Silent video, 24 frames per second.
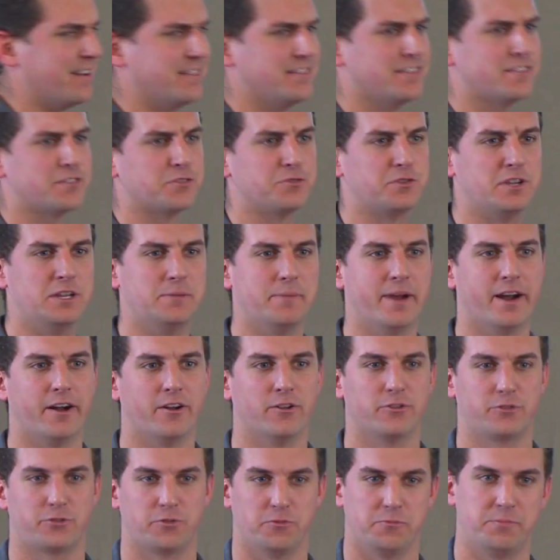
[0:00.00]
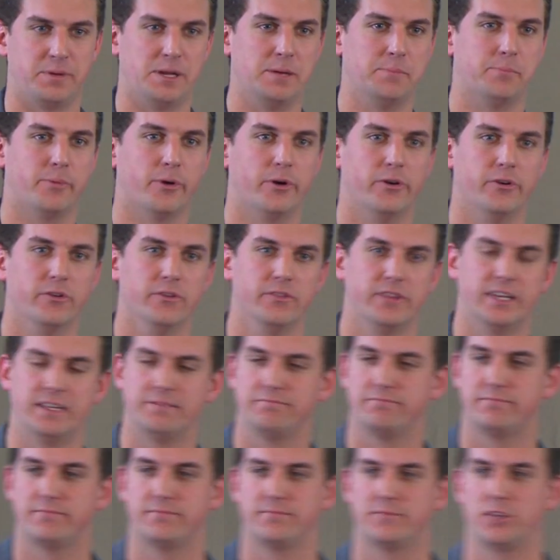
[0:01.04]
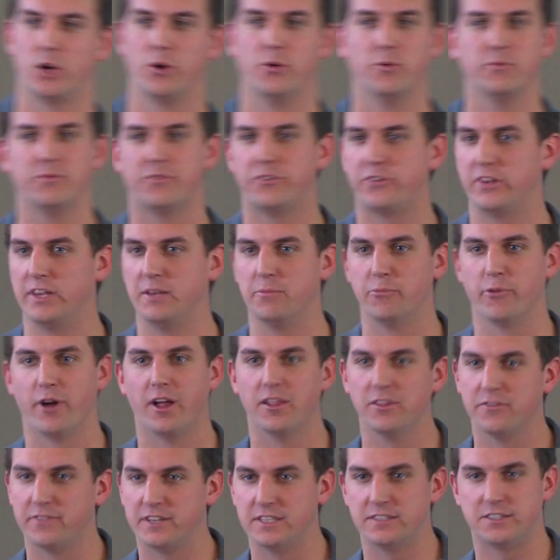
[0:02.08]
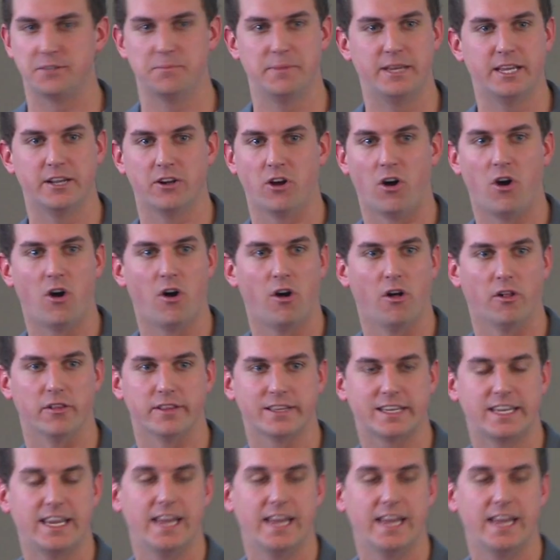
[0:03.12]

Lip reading: tons of emails from people that don't seem relevant to me at all.